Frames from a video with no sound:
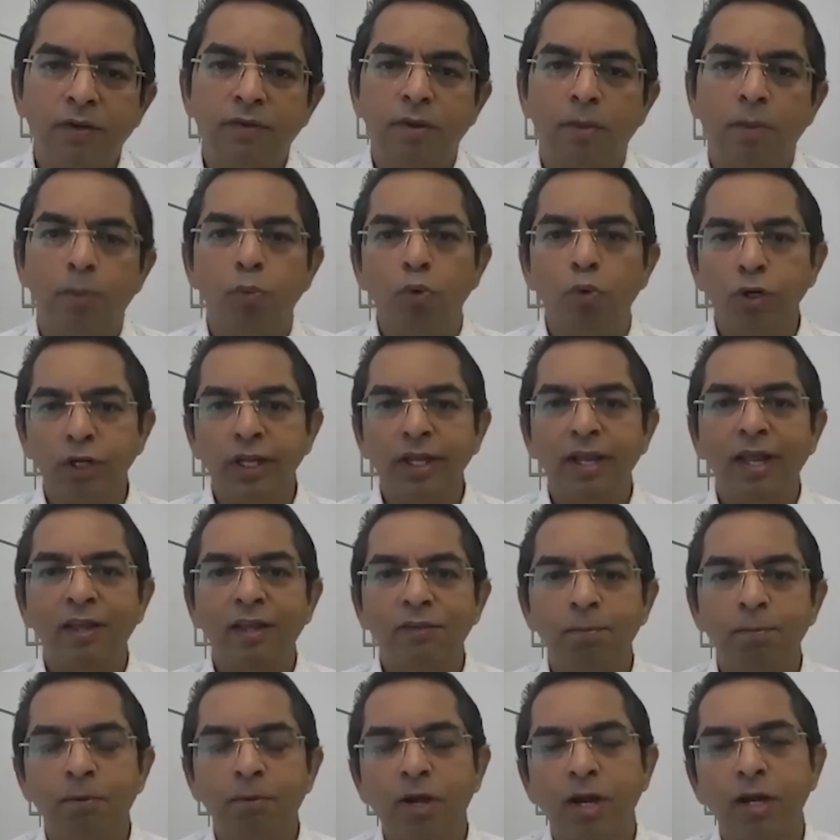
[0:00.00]
supporting
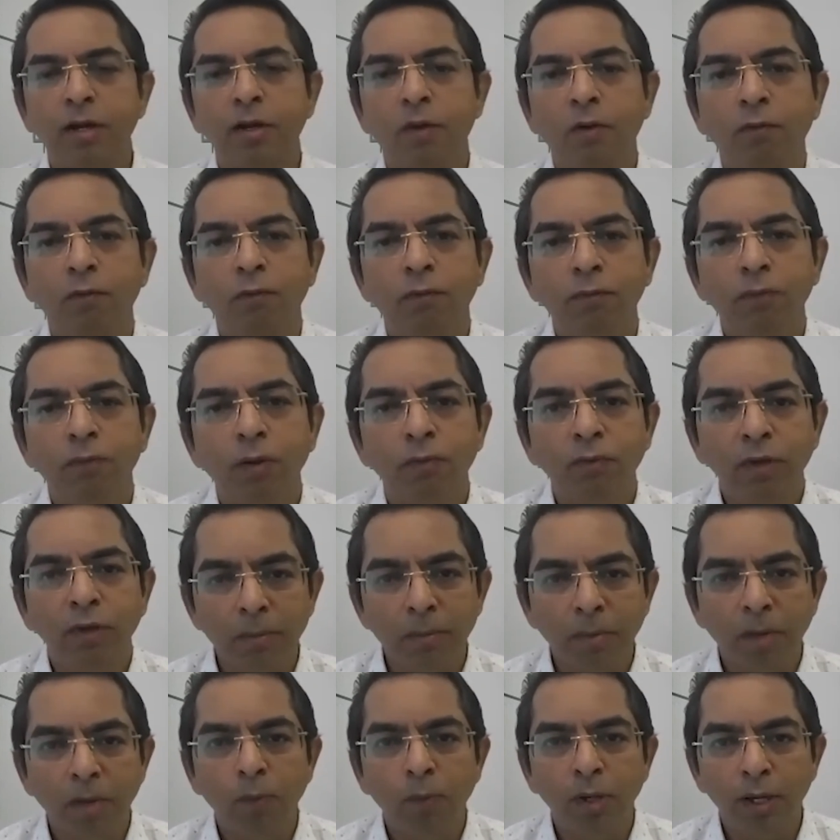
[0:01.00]
as part of the
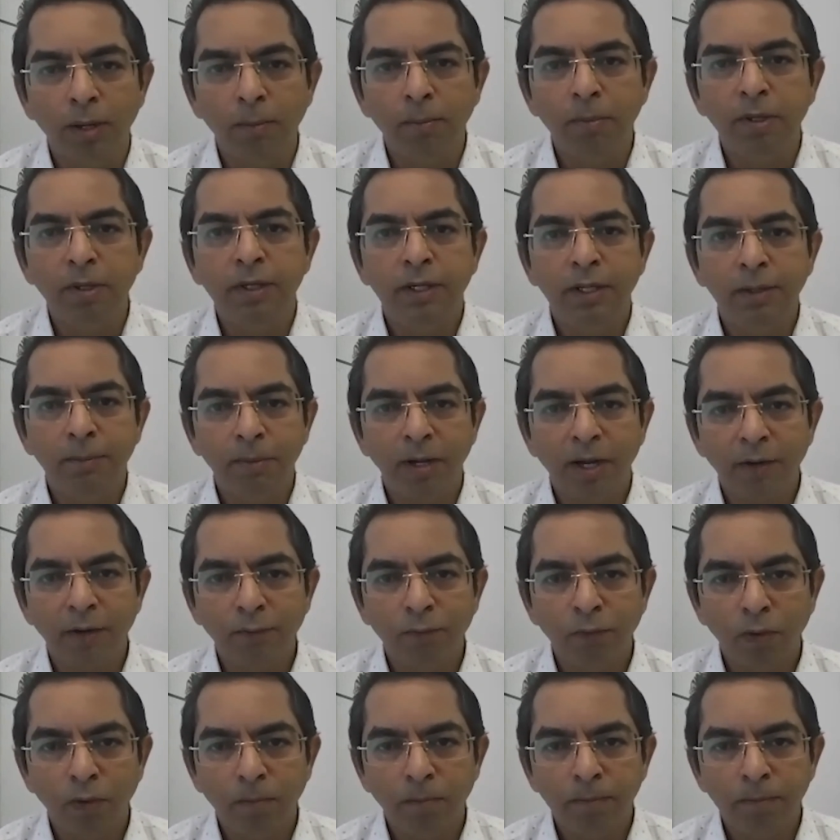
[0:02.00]
Veeam availability
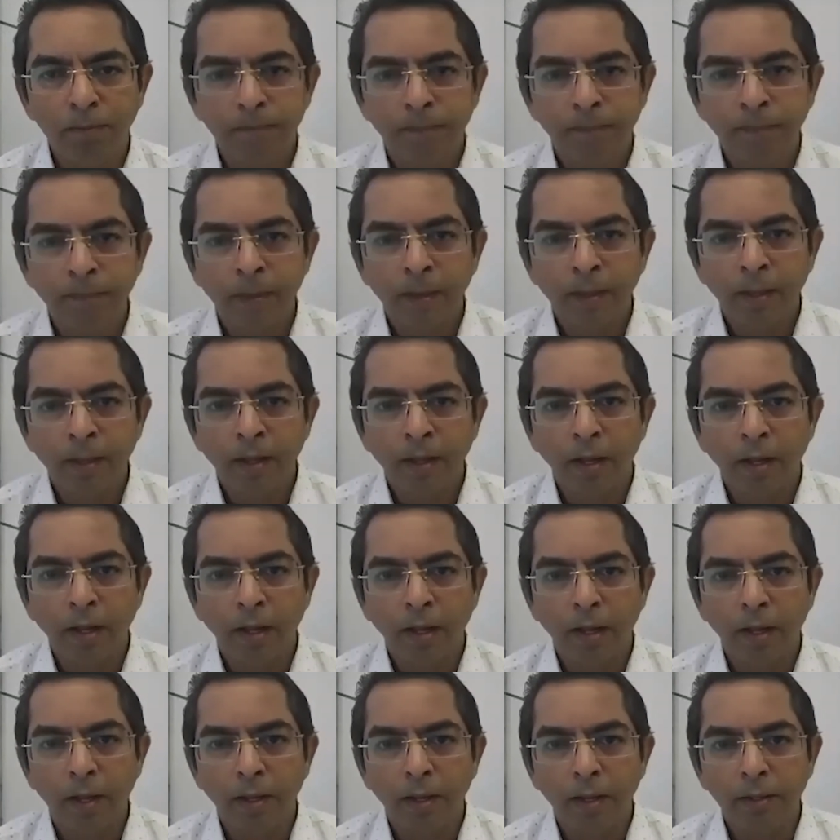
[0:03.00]
platform.
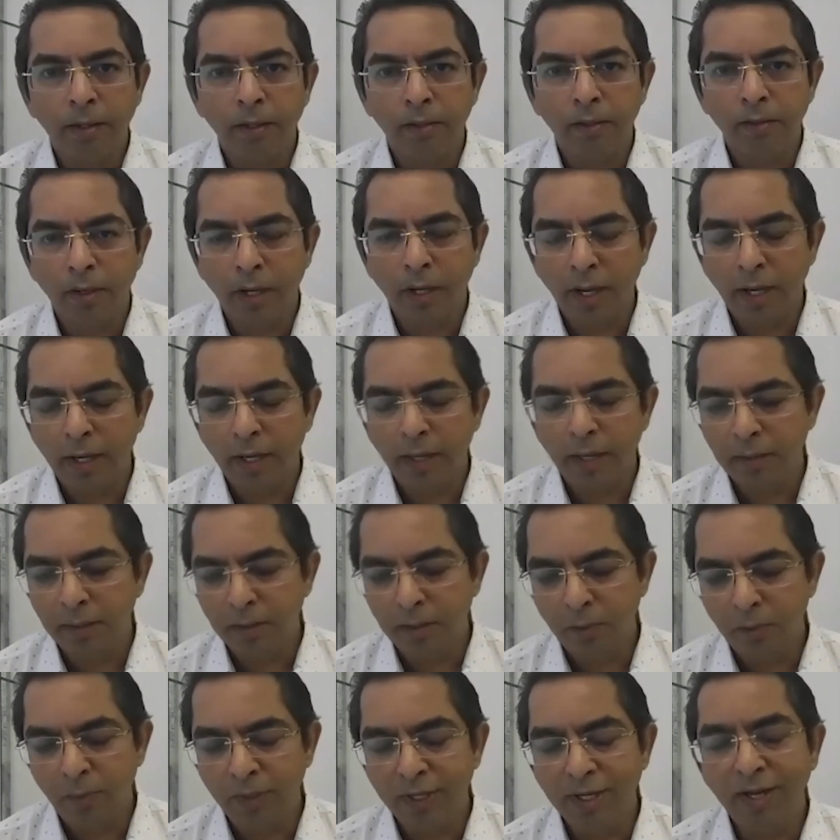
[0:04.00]
And
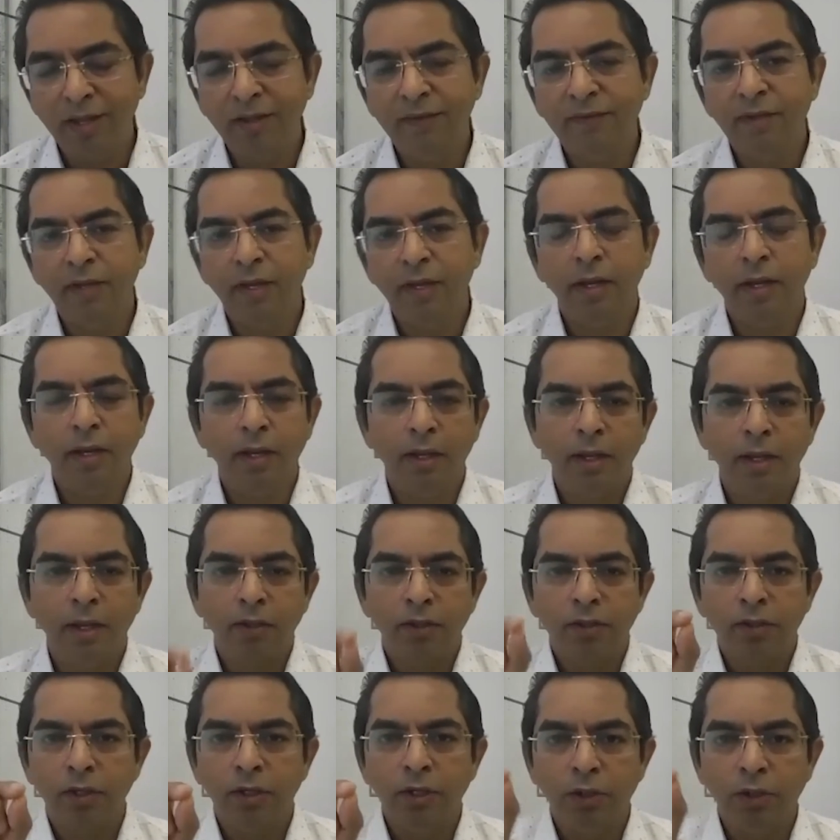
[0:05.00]
when I say
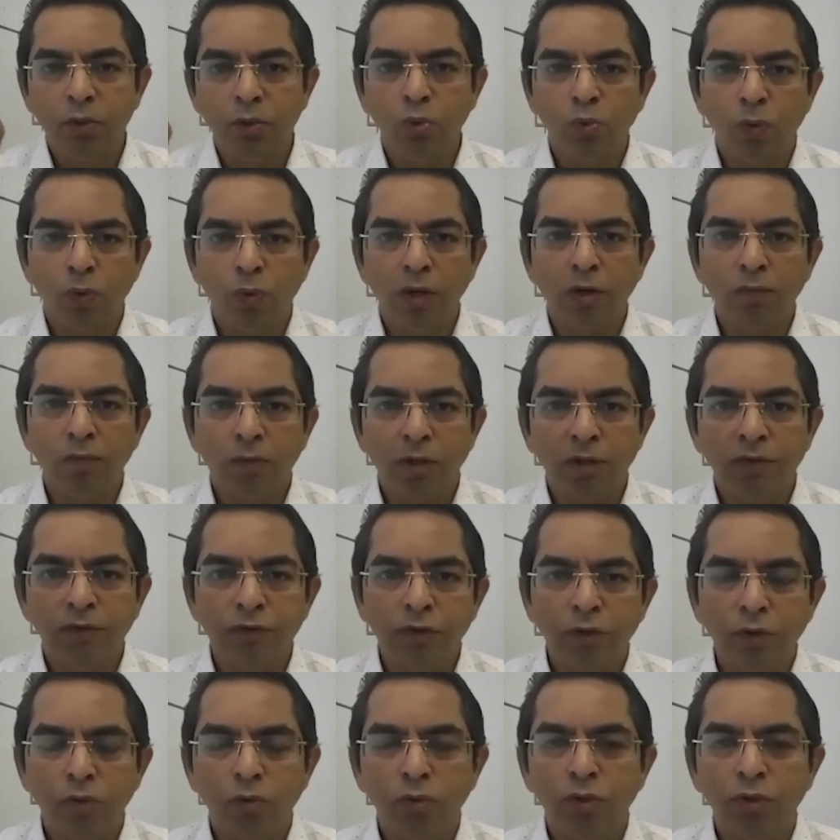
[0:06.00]

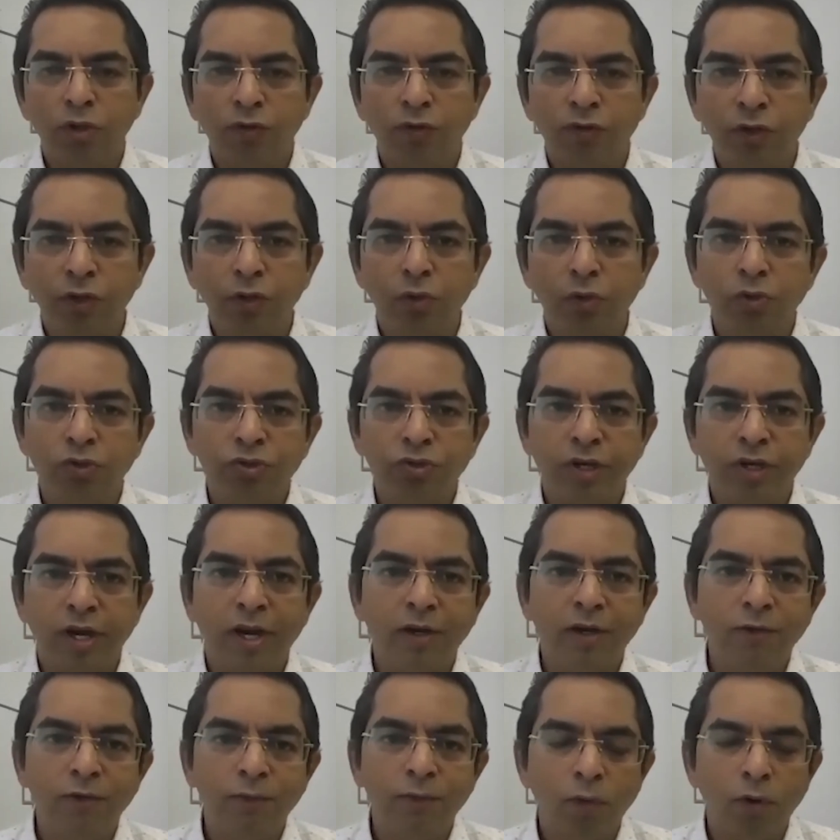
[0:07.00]
32110, the 0
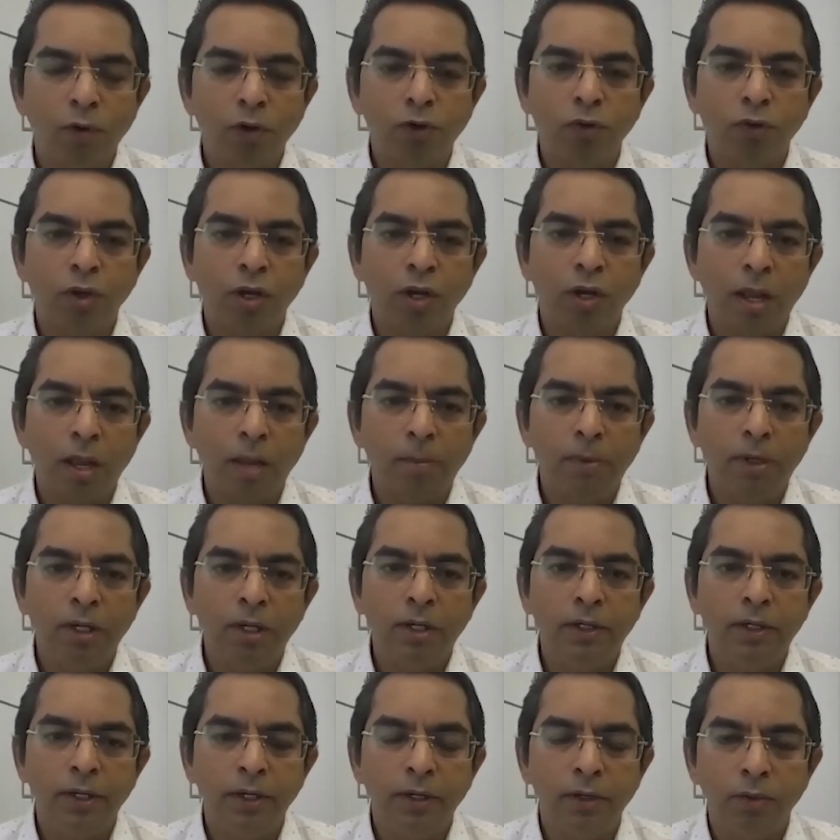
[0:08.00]
stands for your
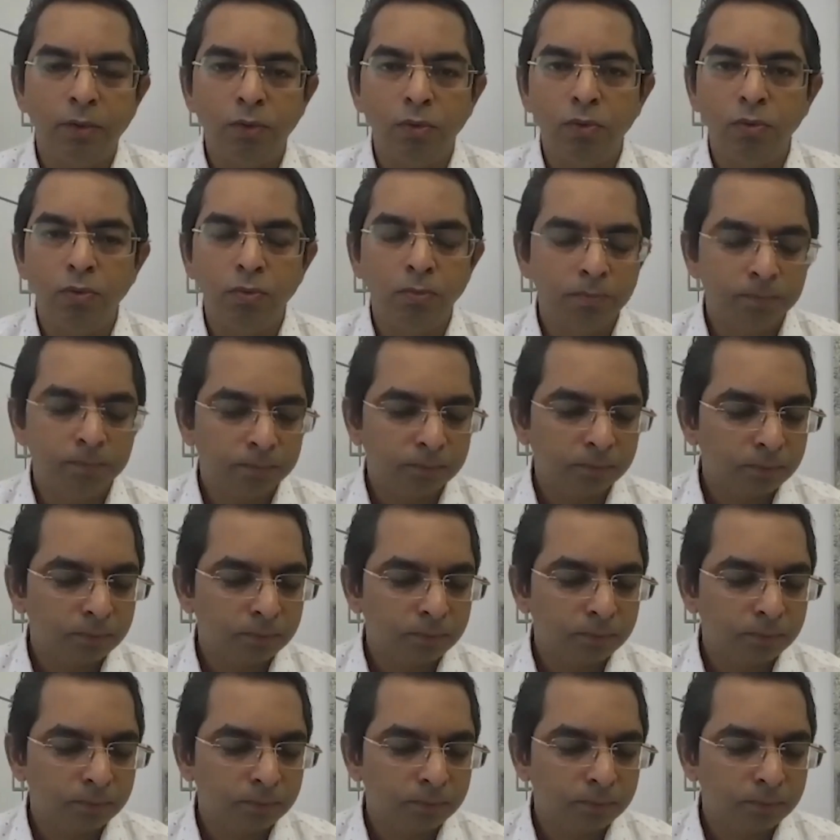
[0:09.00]
ability to